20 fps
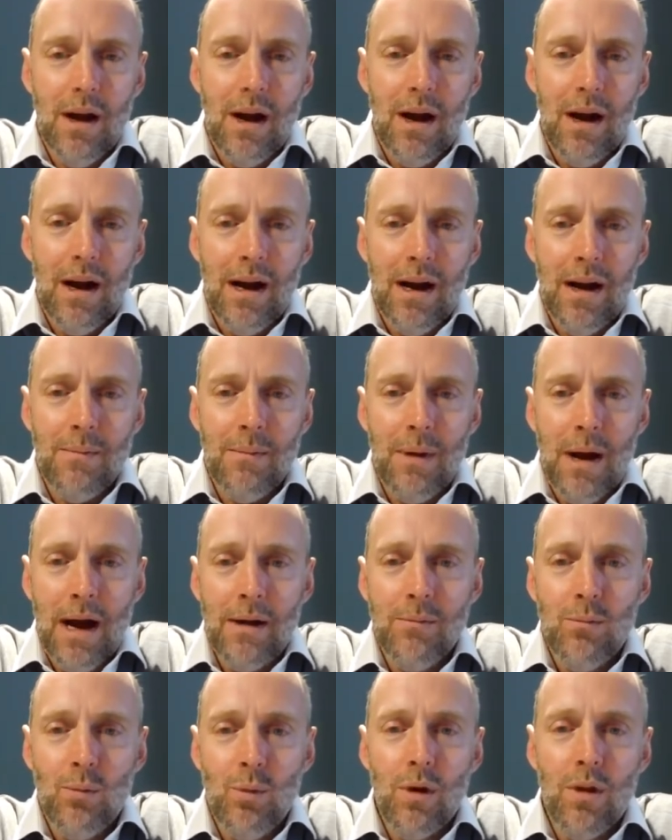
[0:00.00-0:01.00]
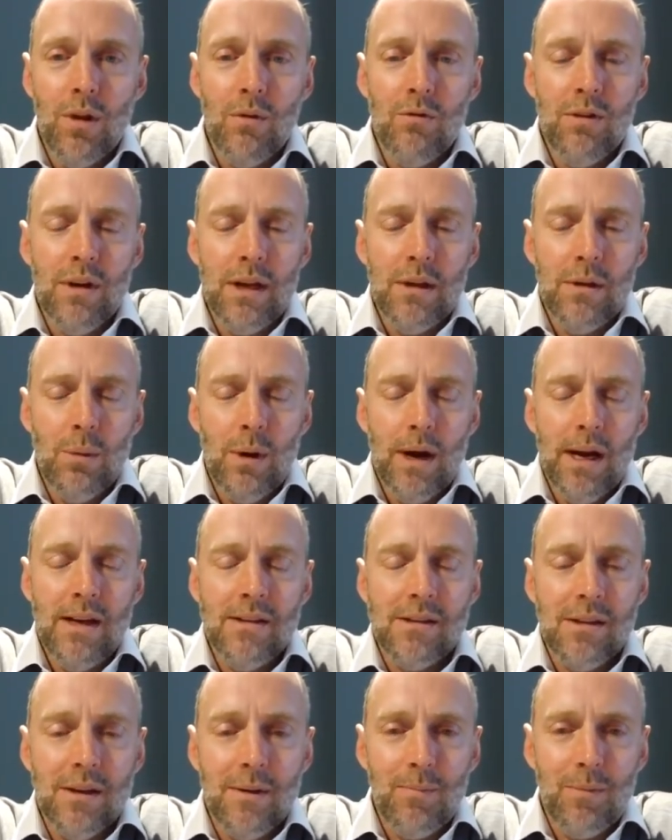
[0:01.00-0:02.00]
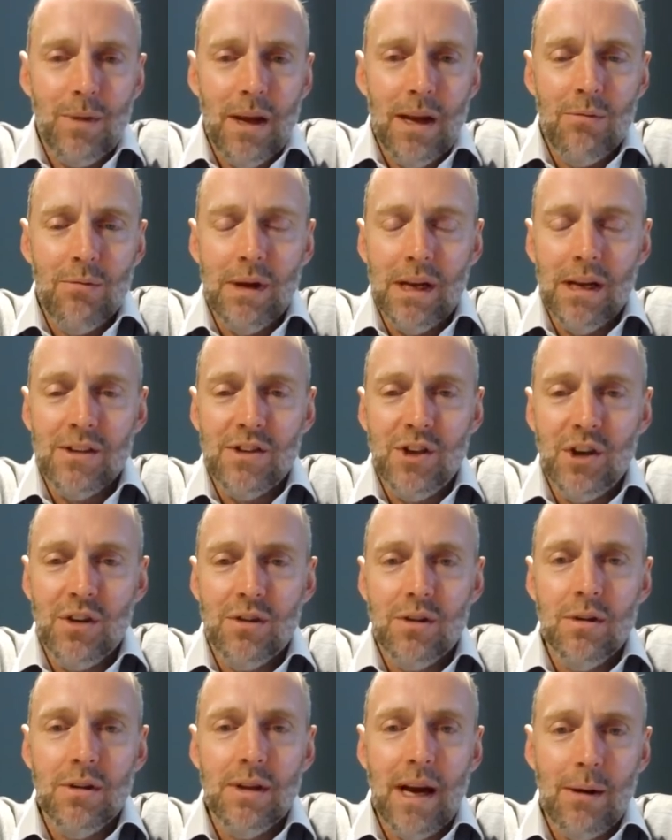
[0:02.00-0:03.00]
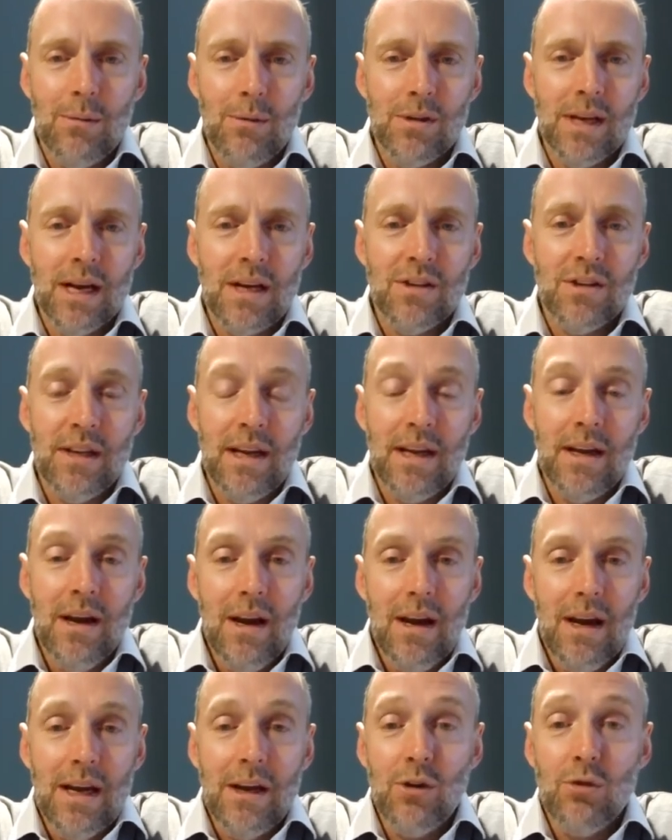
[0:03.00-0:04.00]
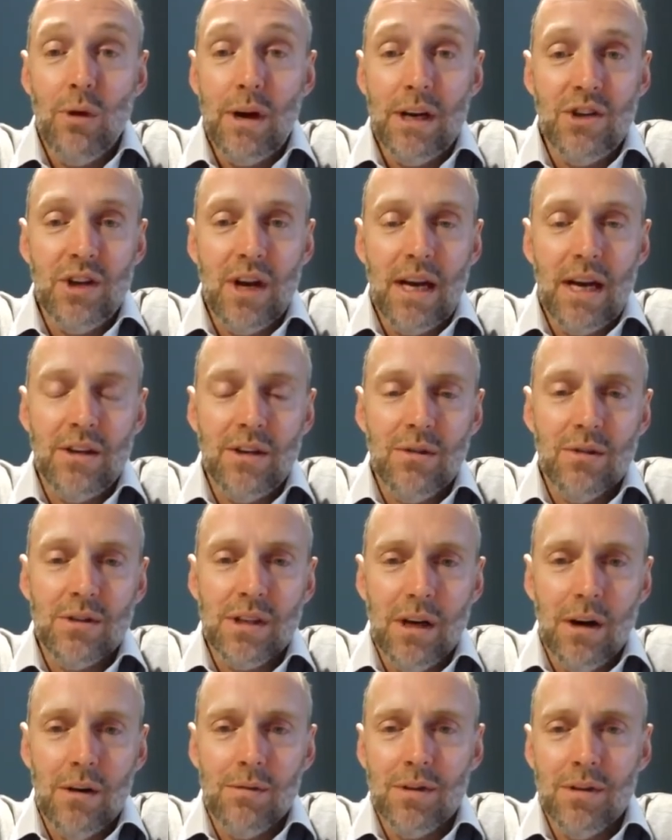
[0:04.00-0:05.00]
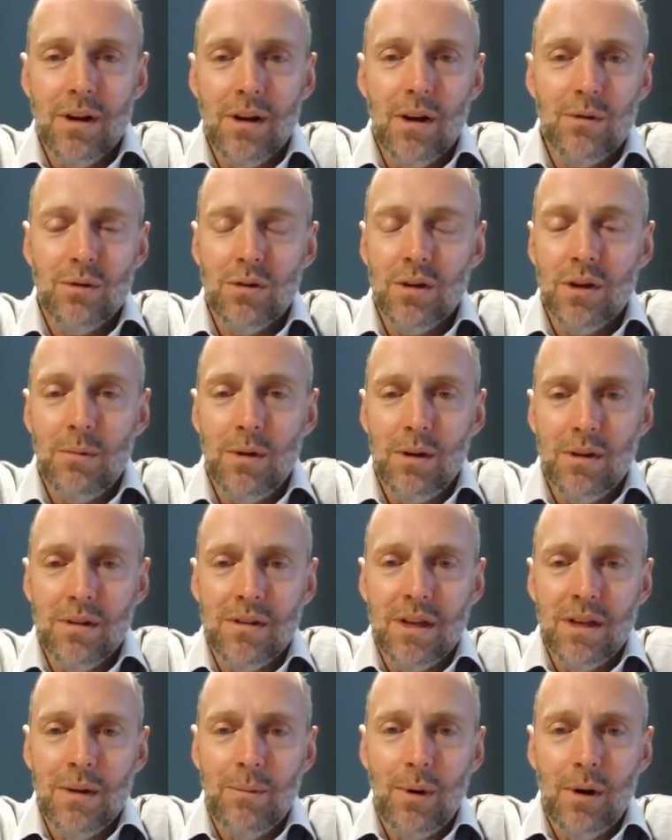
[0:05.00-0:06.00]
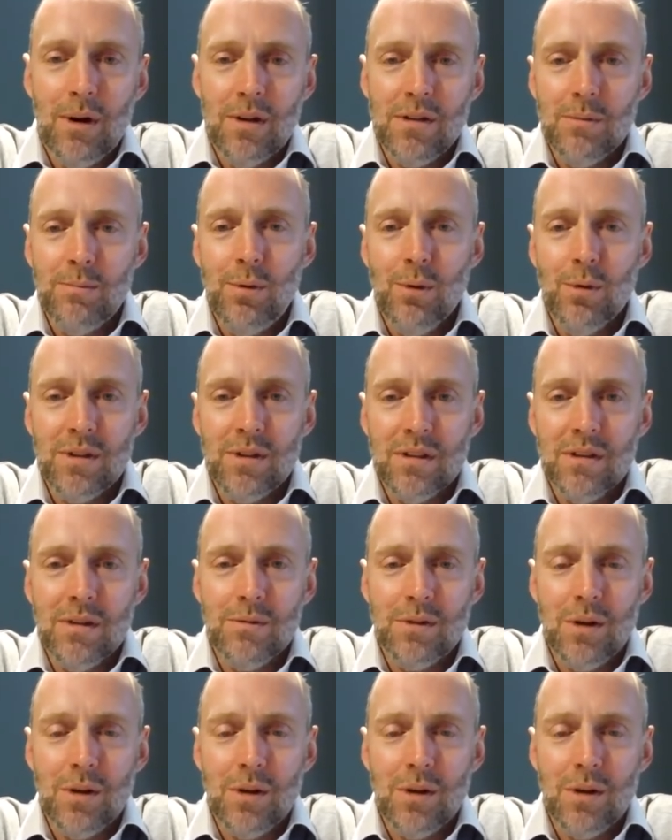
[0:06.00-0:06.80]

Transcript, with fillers: Um, and one of the, re- the ways that he realized you could do that was actually ingratiating yourself to the local community by supporting them.